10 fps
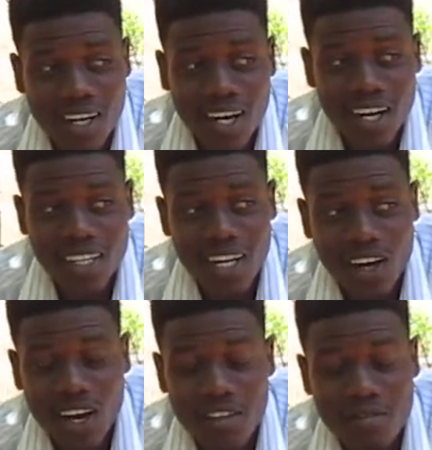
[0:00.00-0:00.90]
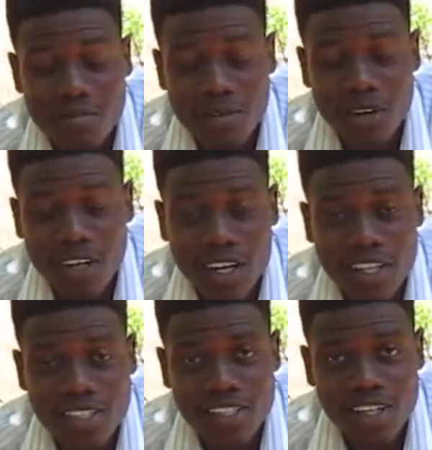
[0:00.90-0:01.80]
and now I've
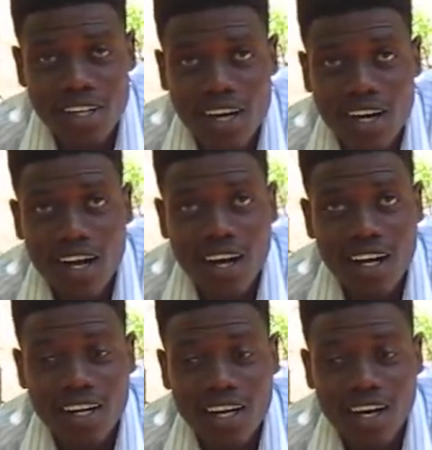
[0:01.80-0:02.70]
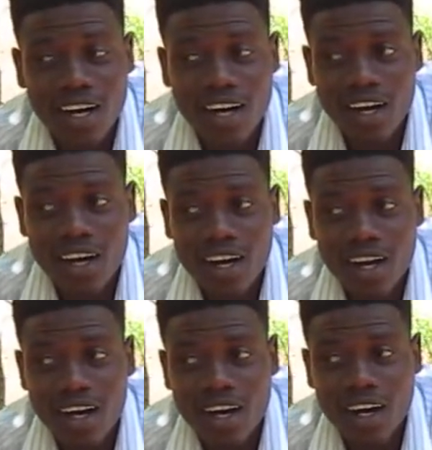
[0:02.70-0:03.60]
progressed, and
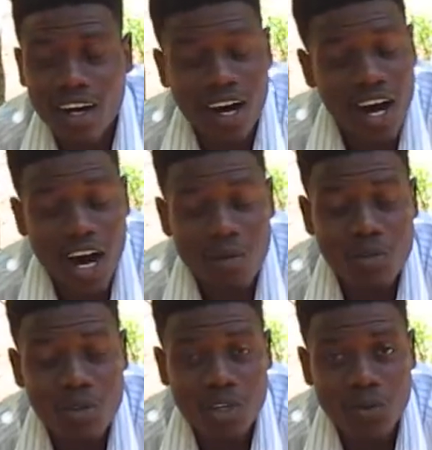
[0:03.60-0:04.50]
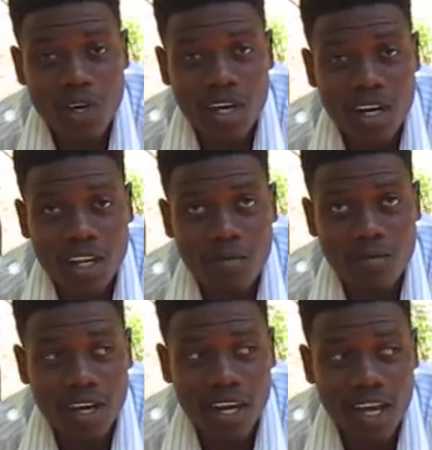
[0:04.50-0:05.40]
I'm doing well in
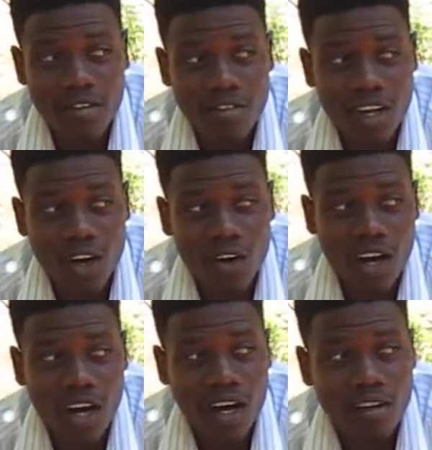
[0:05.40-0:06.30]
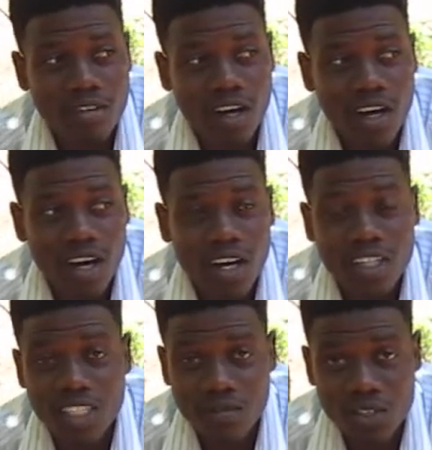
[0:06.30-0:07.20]
my life now. I have
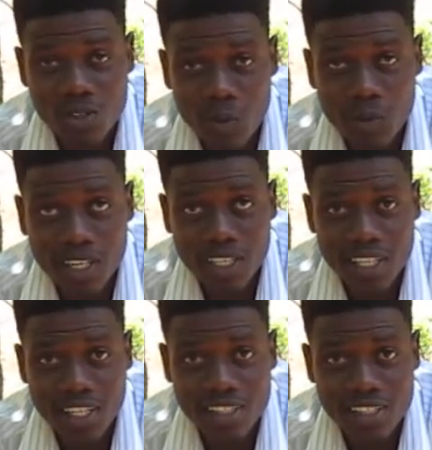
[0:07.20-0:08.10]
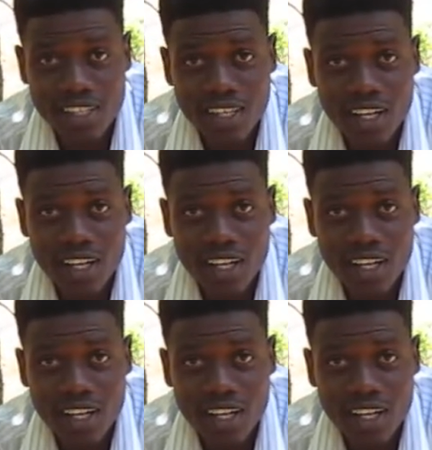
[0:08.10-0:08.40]
achieved so many things.